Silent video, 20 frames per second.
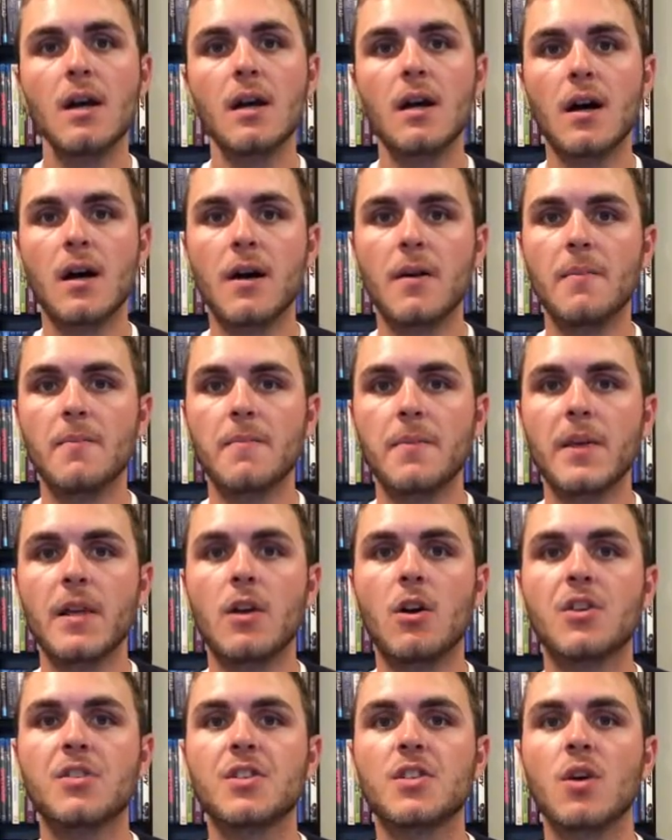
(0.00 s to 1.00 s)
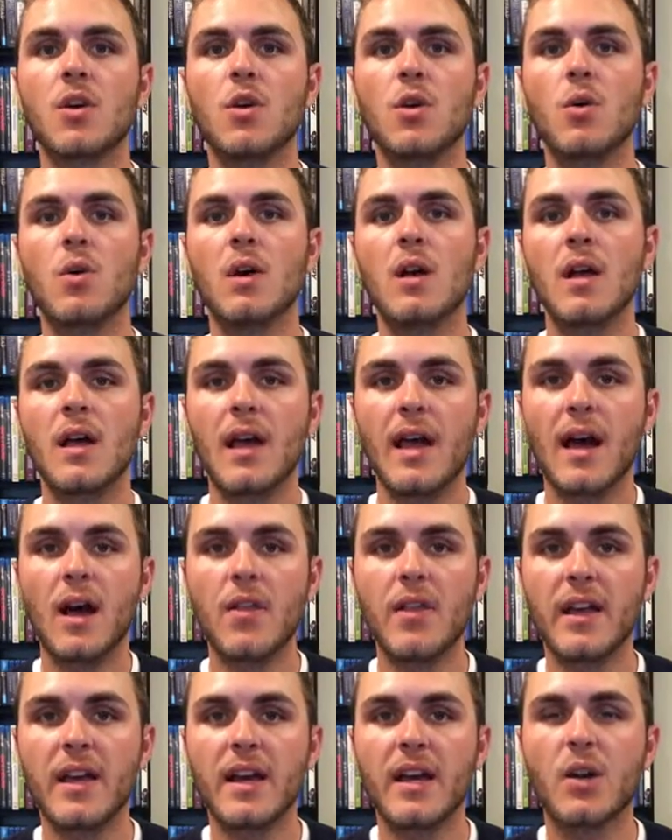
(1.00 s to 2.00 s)
um, and also
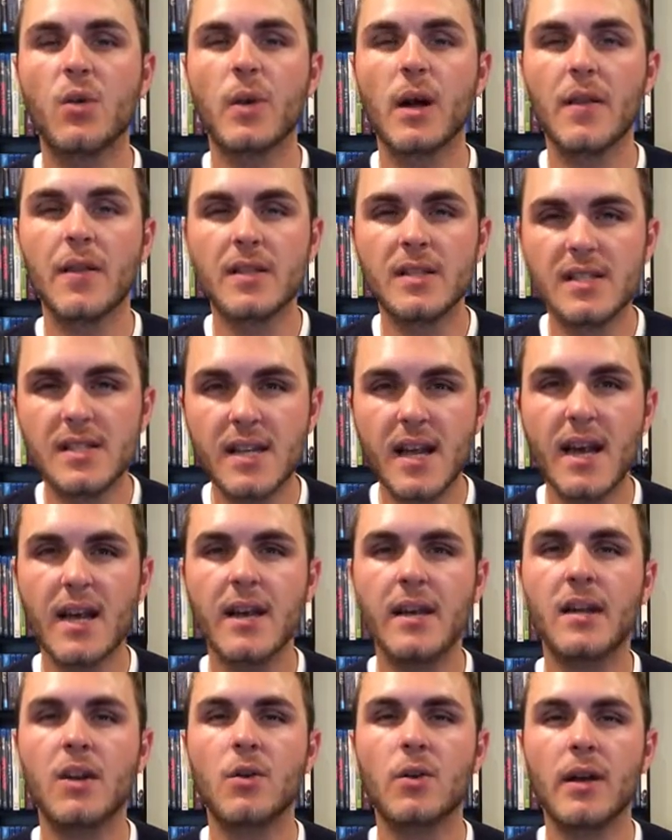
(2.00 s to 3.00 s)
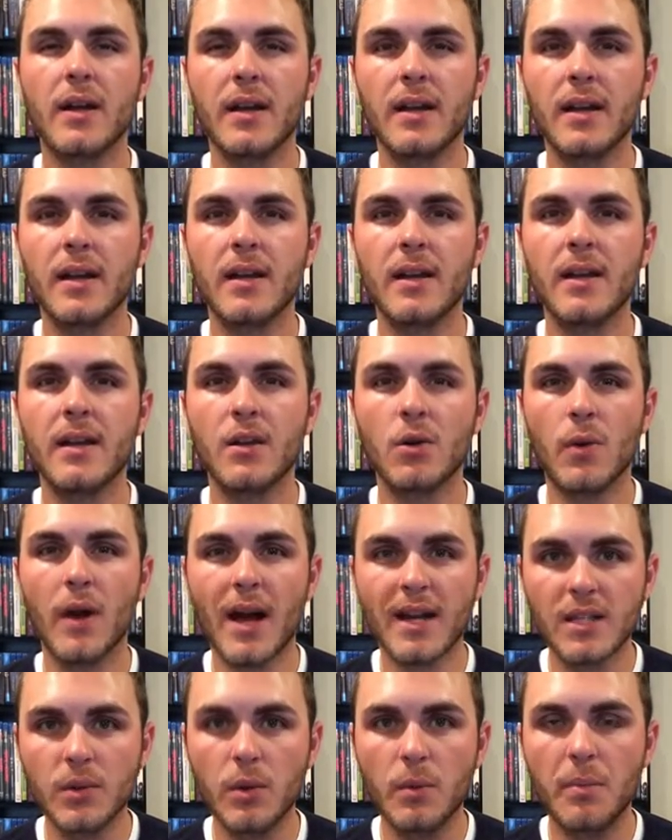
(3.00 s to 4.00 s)
how they kind of ran the set and, and
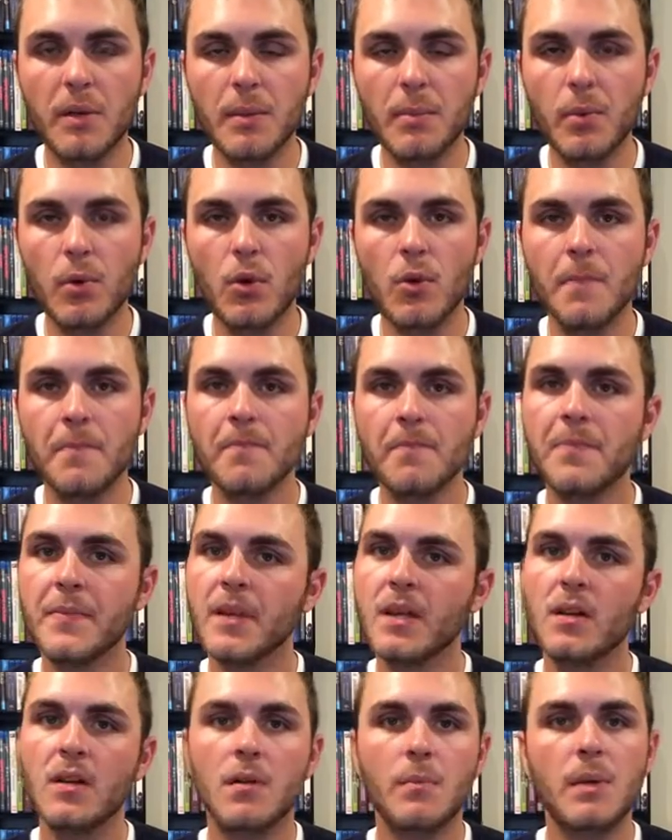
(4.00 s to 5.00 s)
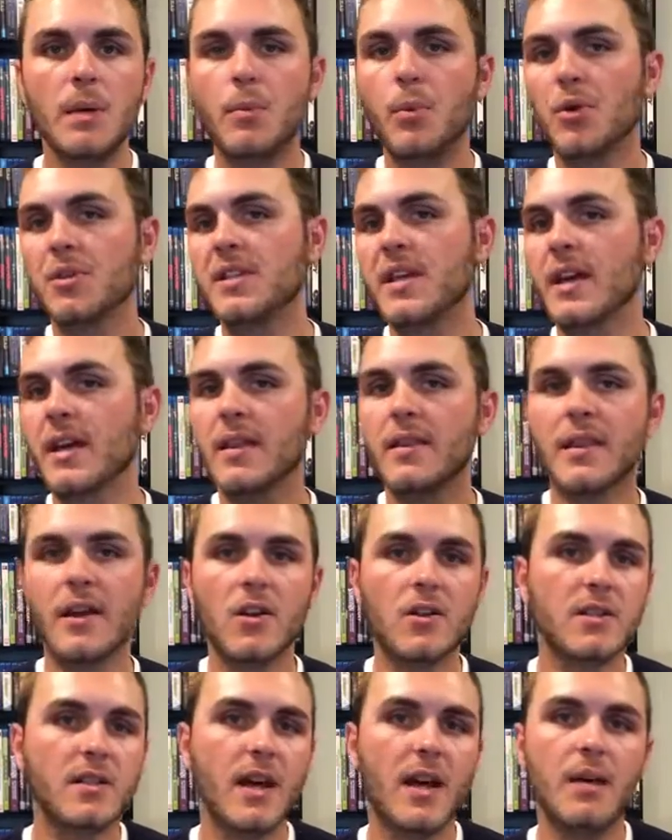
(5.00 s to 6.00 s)
interacted with people. People are taking
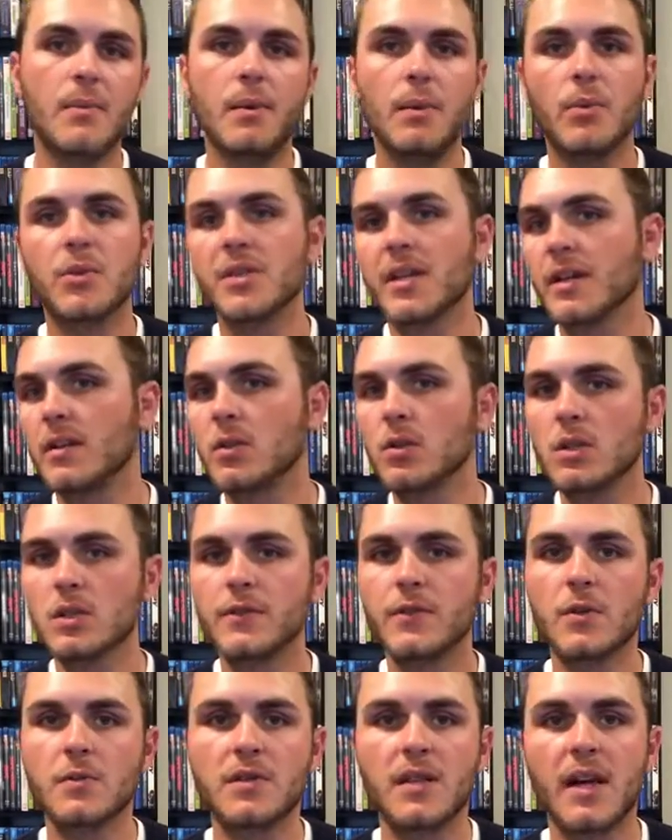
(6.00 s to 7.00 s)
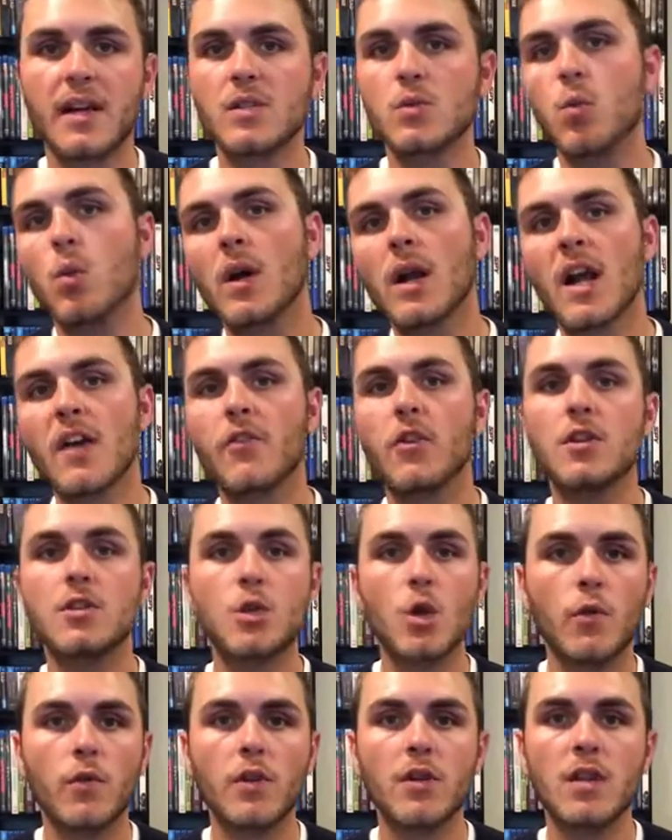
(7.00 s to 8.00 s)
their side, people are taking Lucasfilm sides, whatever,
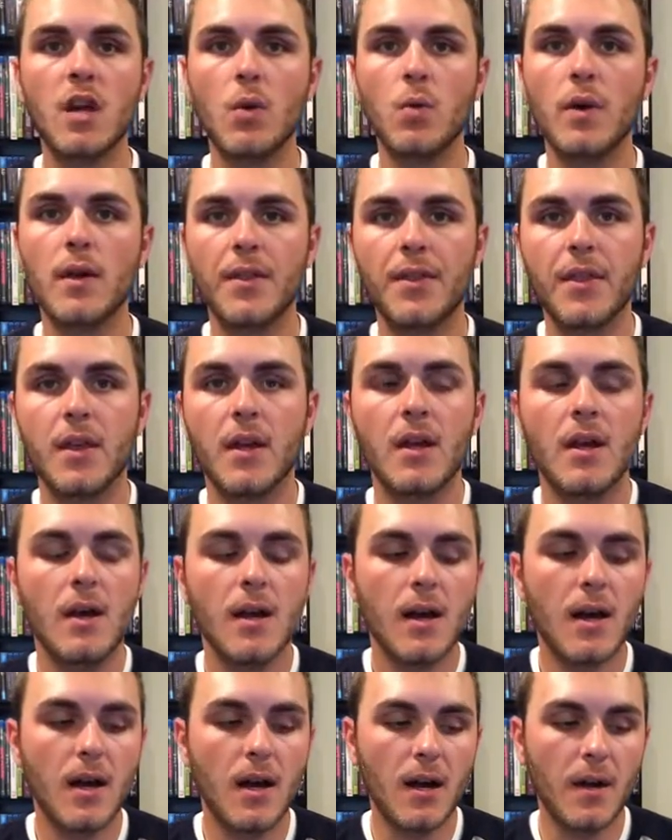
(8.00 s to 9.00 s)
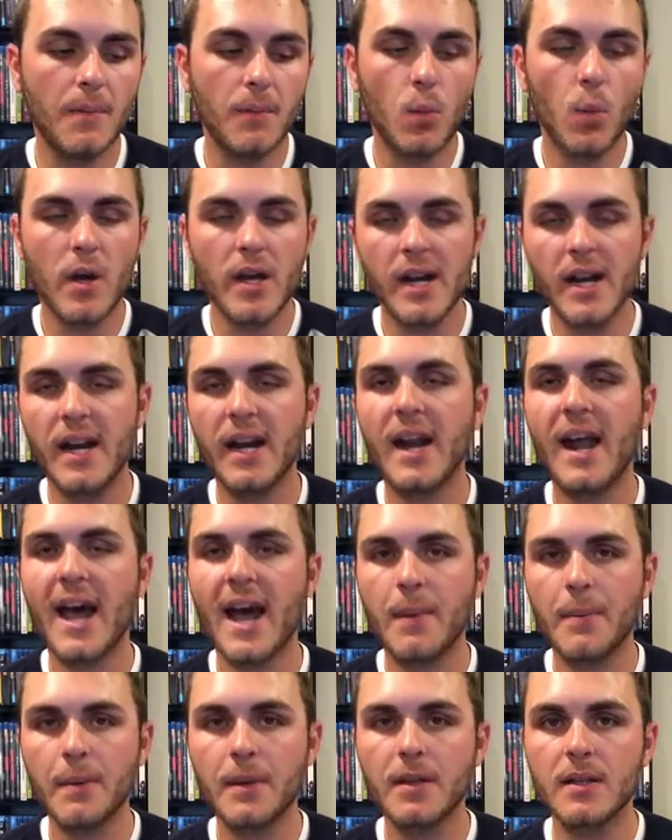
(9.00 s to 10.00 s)
it's over and done with. Um, when it had
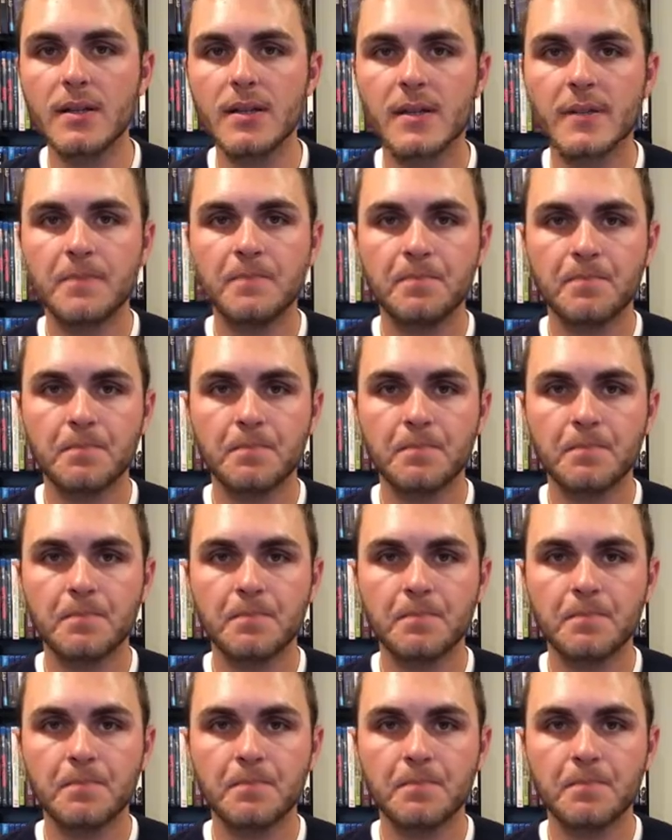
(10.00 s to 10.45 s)
happened,